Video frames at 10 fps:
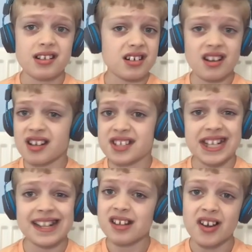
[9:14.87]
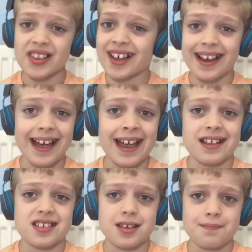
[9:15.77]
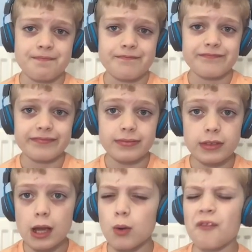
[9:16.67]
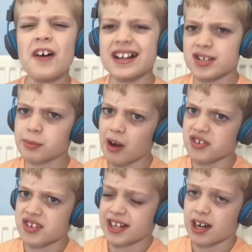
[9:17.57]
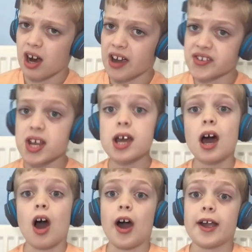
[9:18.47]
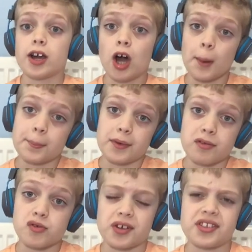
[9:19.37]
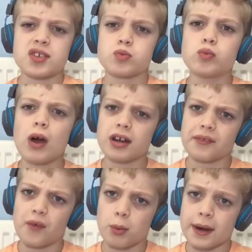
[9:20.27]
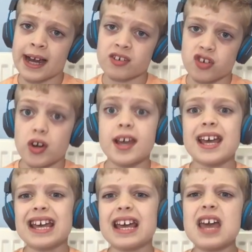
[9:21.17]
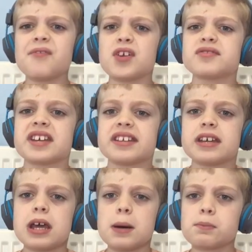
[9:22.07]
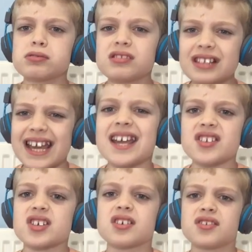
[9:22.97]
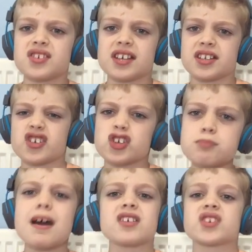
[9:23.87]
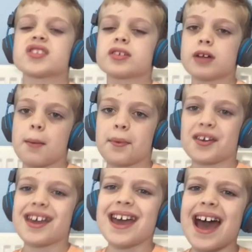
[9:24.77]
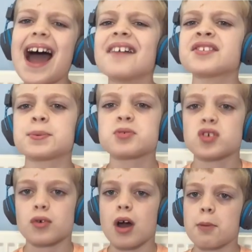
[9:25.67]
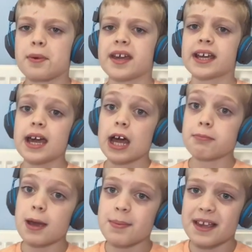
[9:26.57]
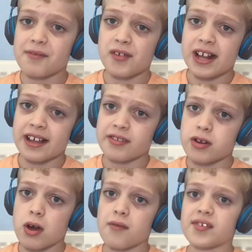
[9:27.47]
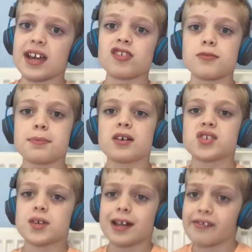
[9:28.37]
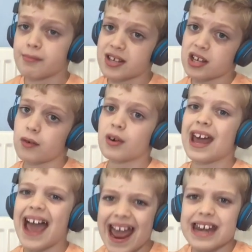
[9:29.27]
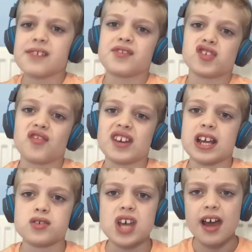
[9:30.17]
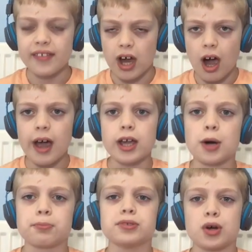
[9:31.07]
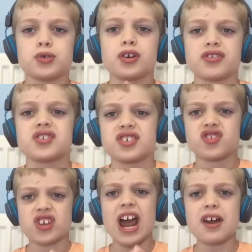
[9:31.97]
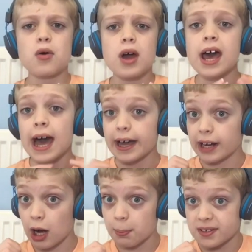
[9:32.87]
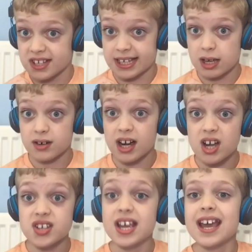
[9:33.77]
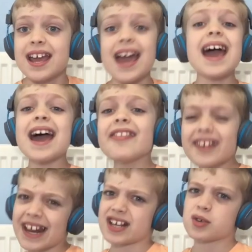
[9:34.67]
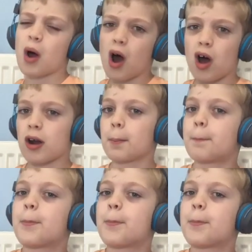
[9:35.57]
I didn't like that. Well, thanks for watching, guys. I hope you enjoyed this wonderful reaction. If you did, please consider smashing the like button and subscribing and maybe even hitting the notification bell so you never miss out on any future videos that I upload onto the channel. And I'll be seeing you guys in the next one.